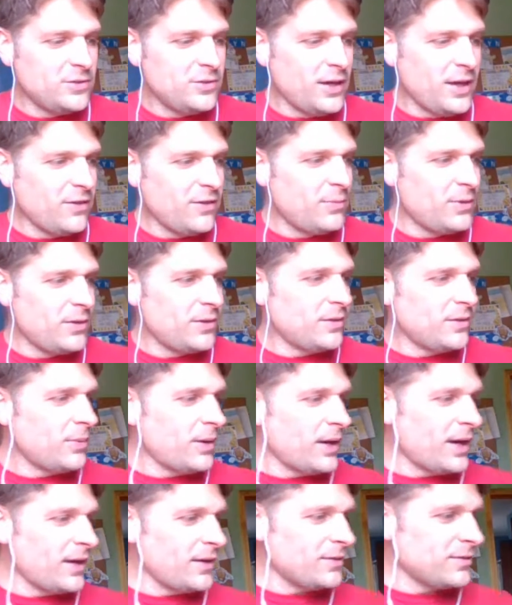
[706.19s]
you have been in the
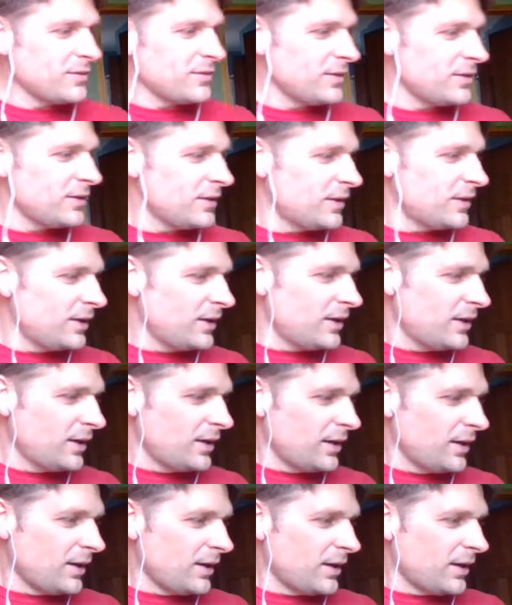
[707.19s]
past.
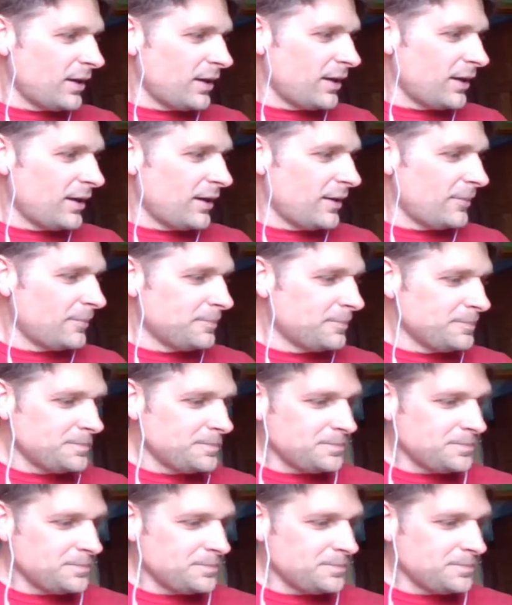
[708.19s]
Other